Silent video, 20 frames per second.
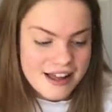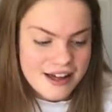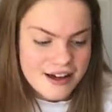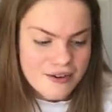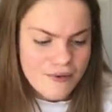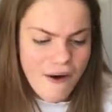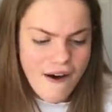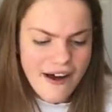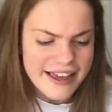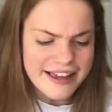
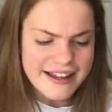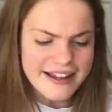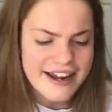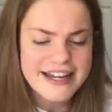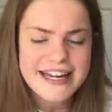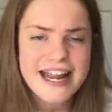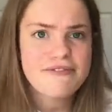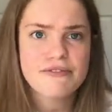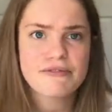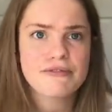Why can I
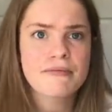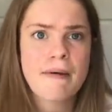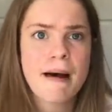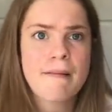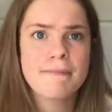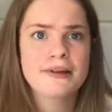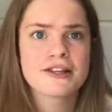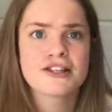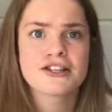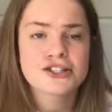never
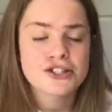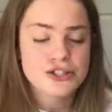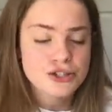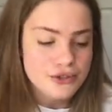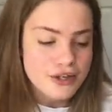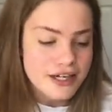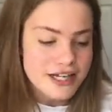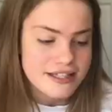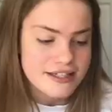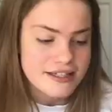remember the
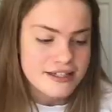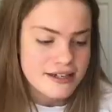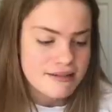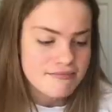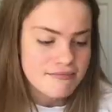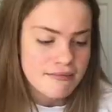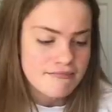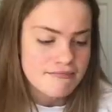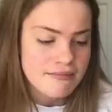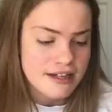street?
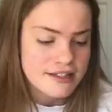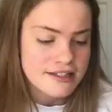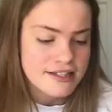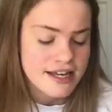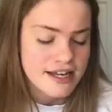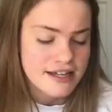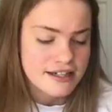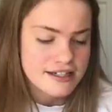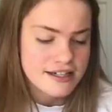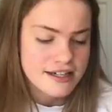Mum
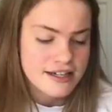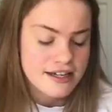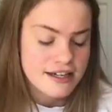muttered.